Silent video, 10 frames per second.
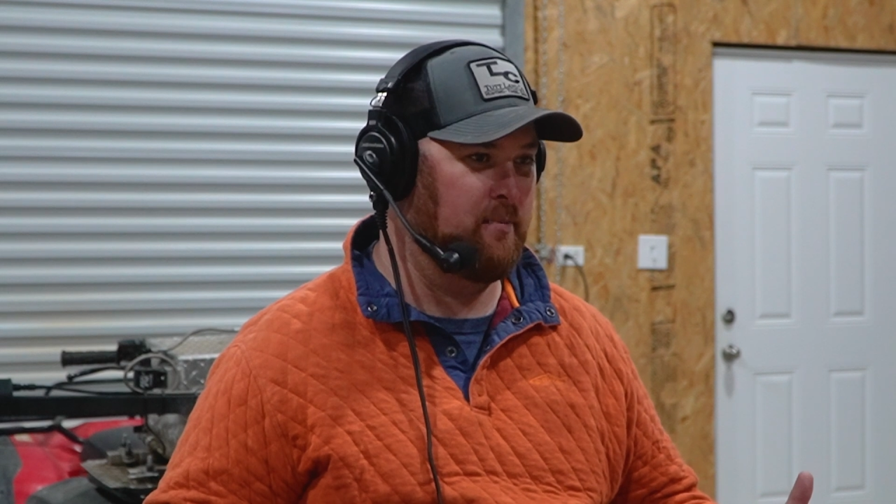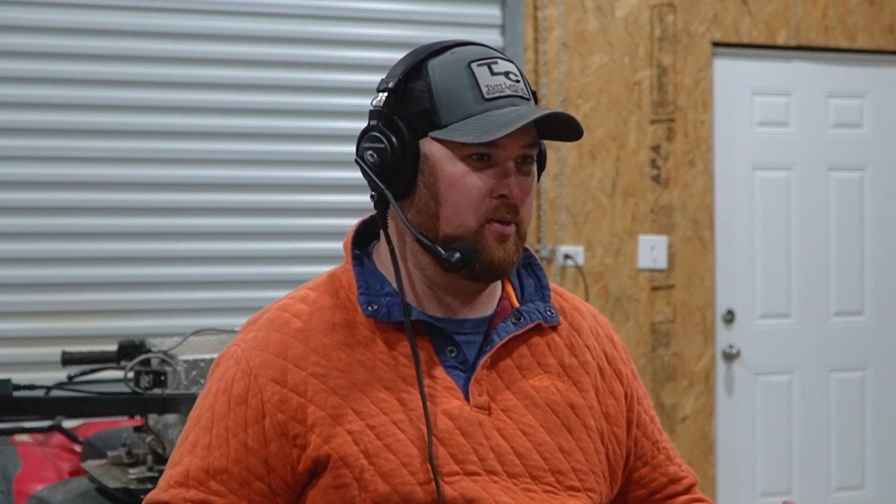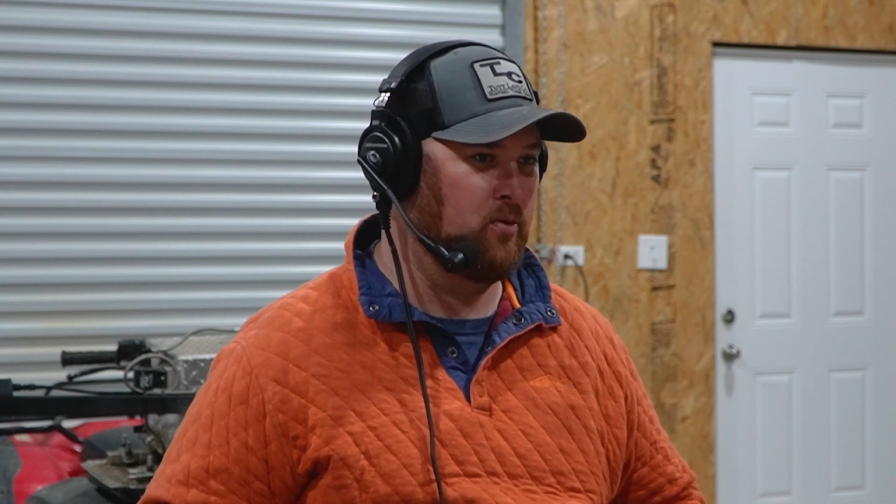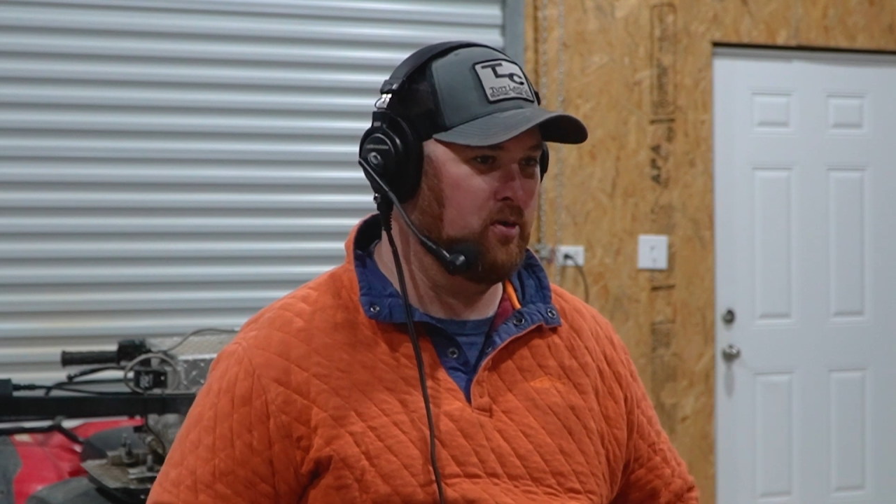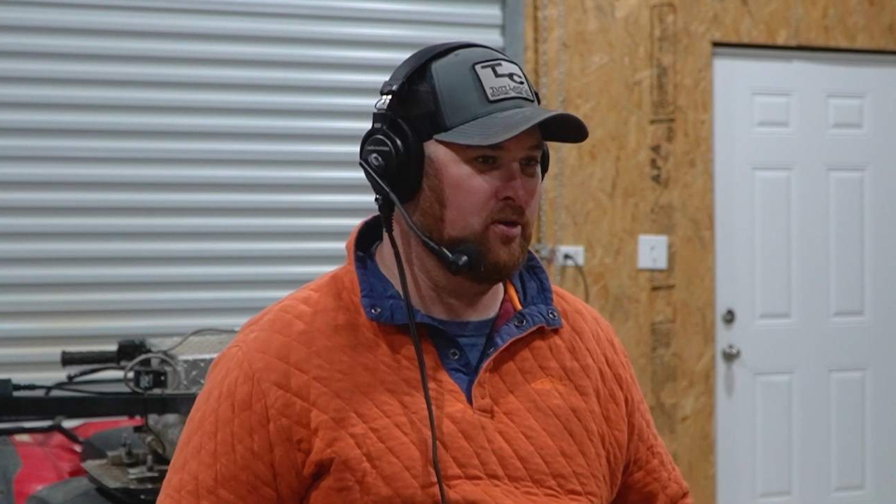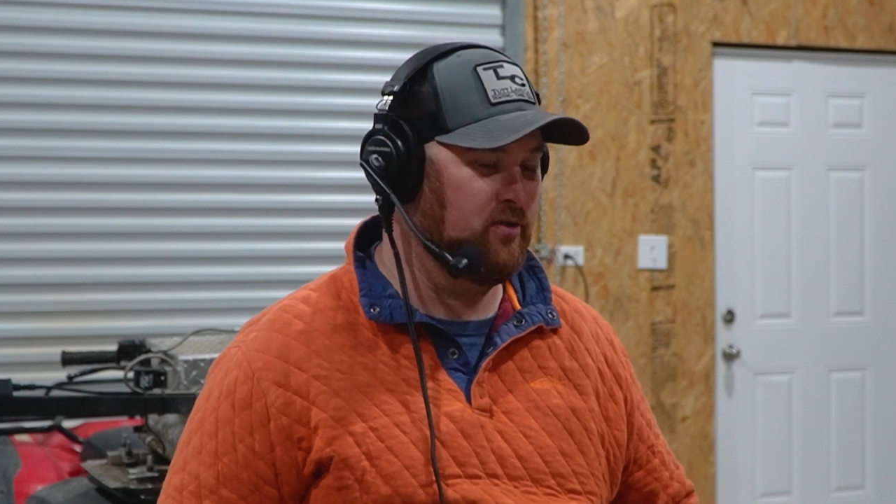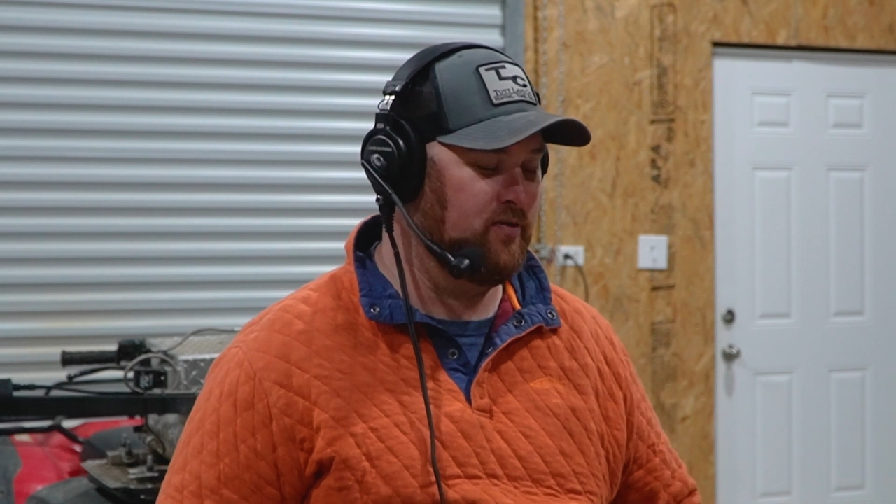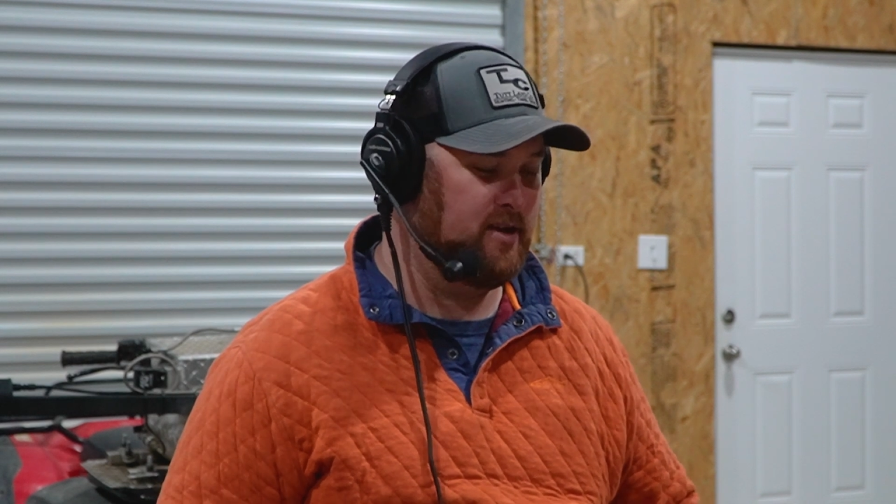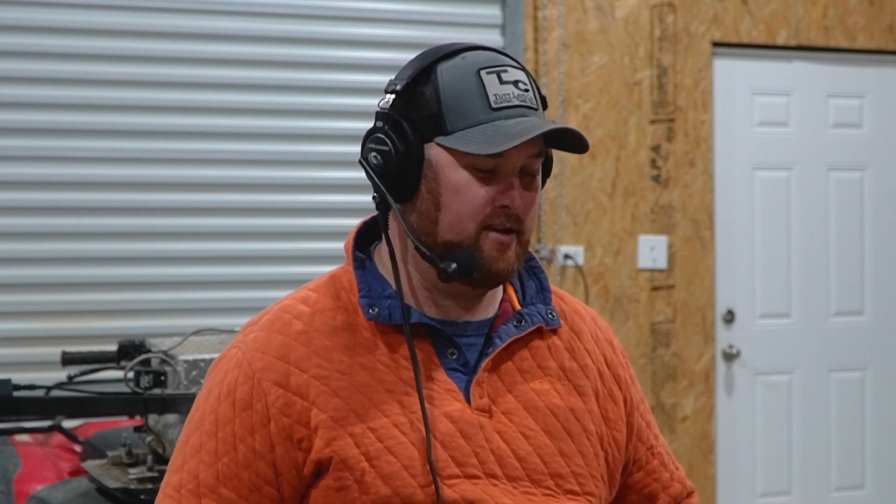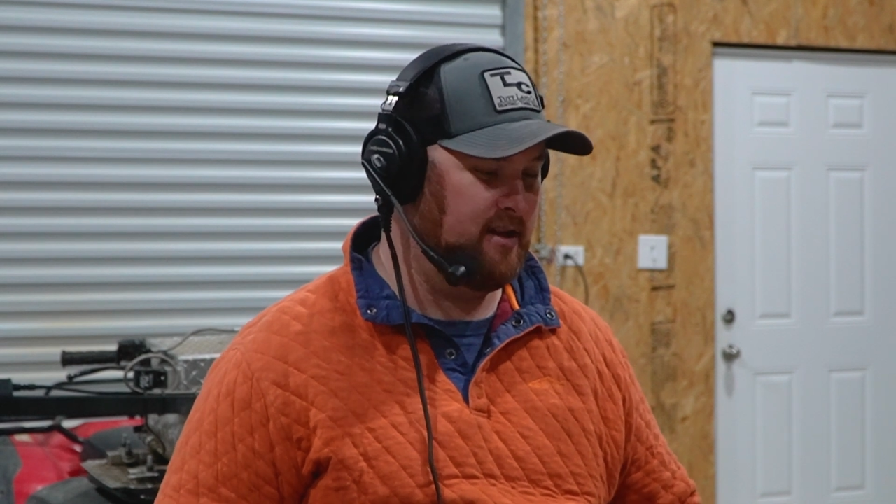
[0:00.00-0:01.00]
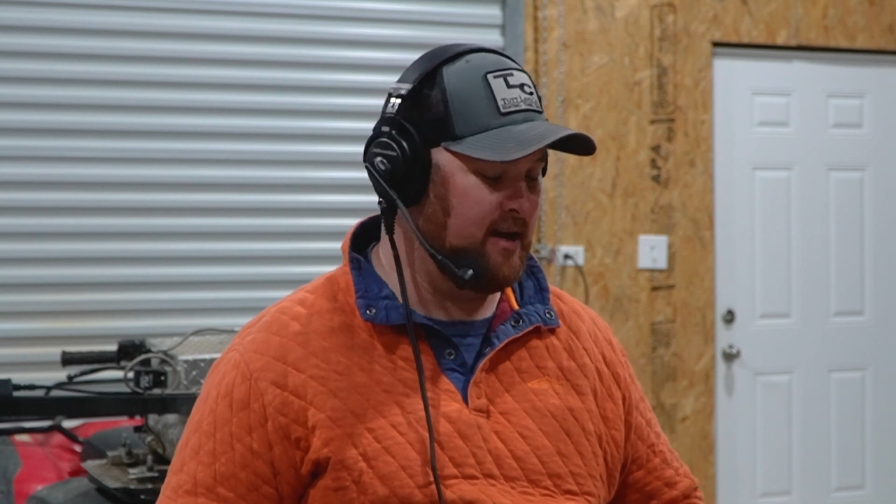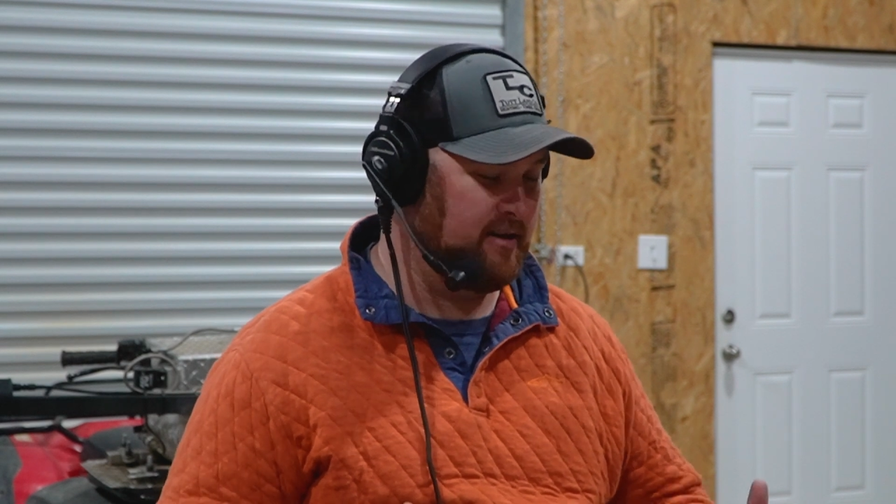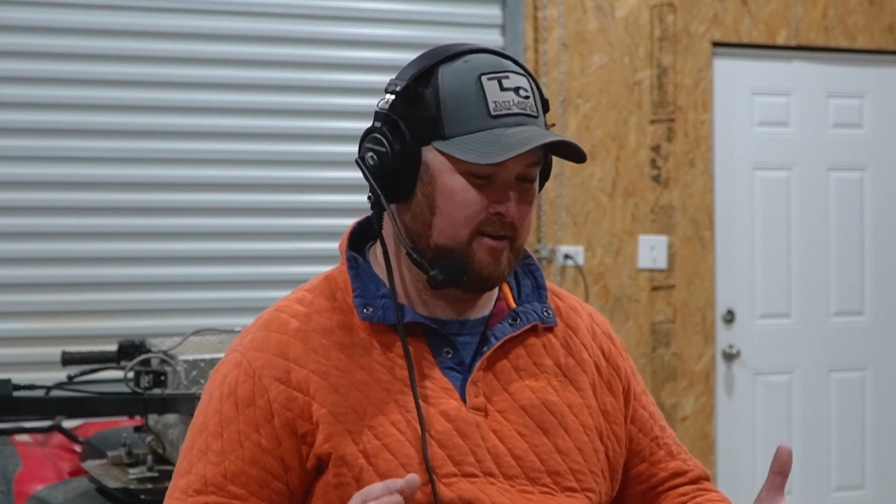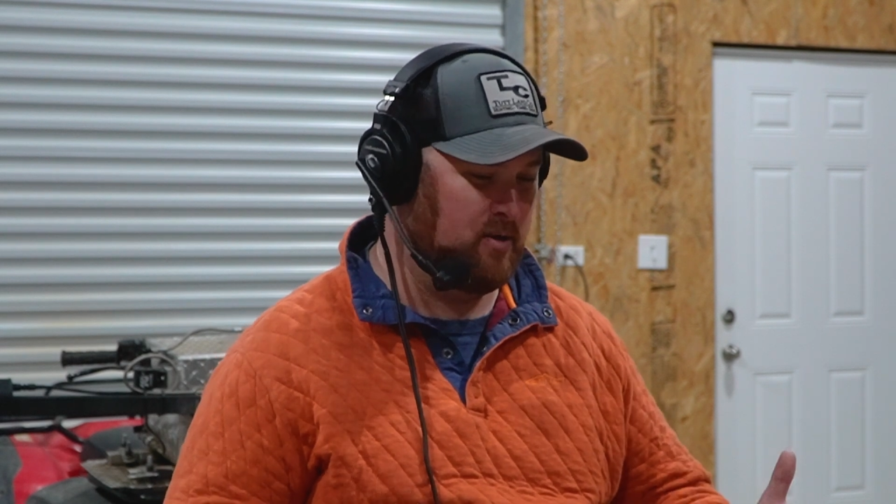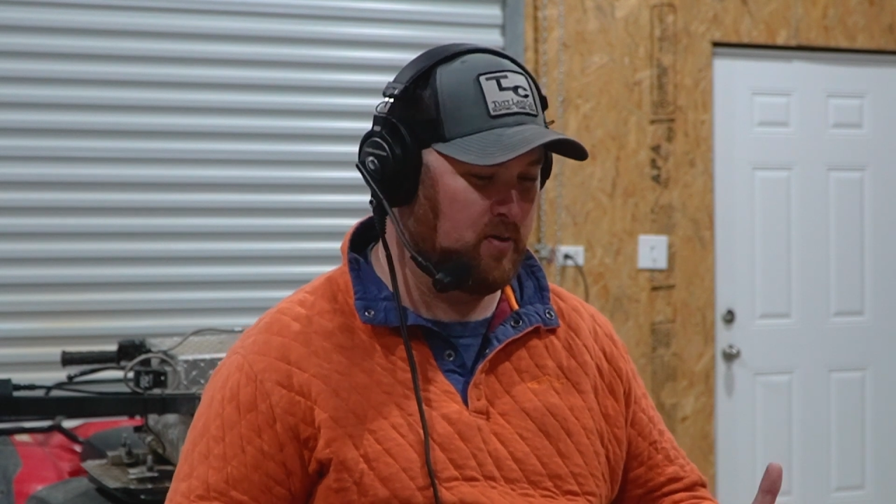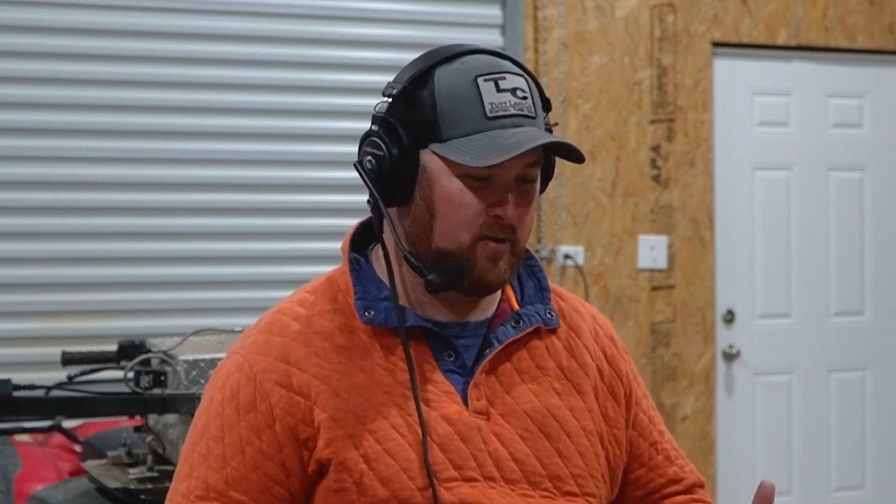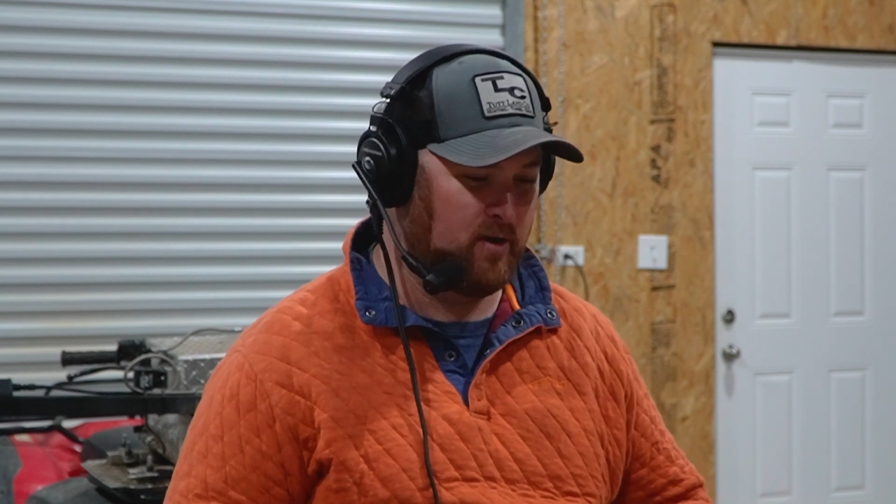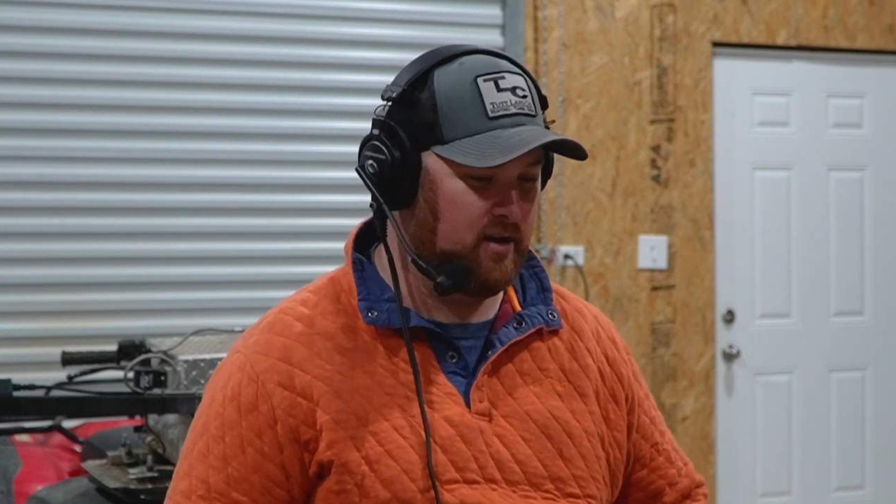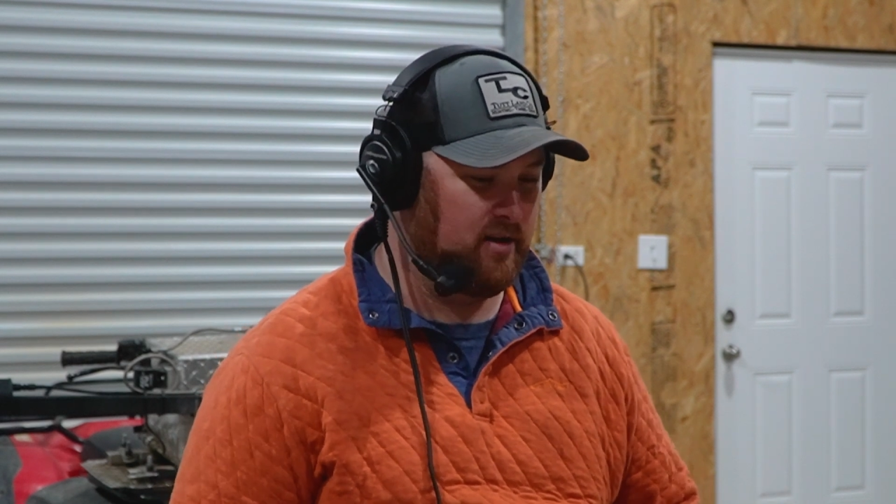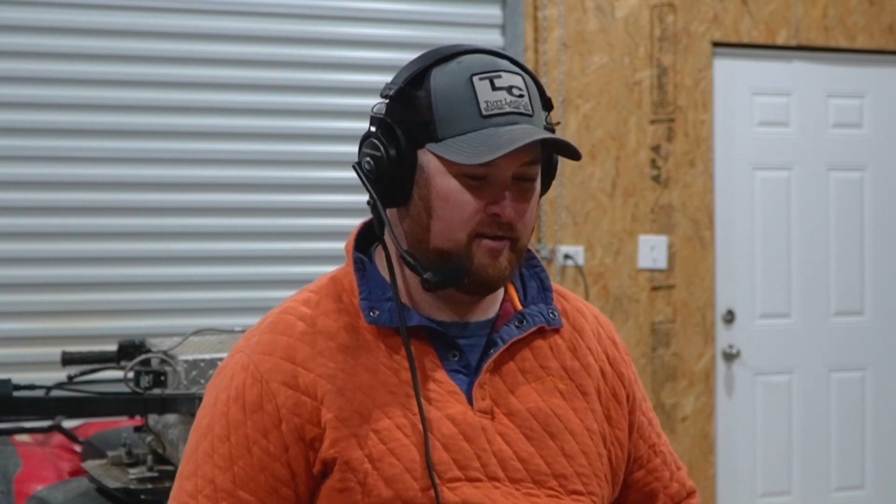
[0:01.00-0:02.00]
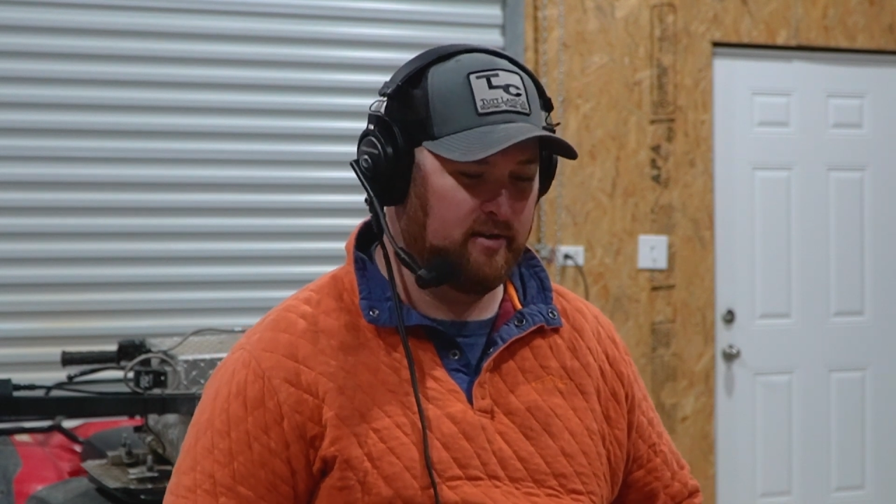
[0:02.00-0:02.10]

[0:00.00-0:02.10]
We're going to feed that glowing red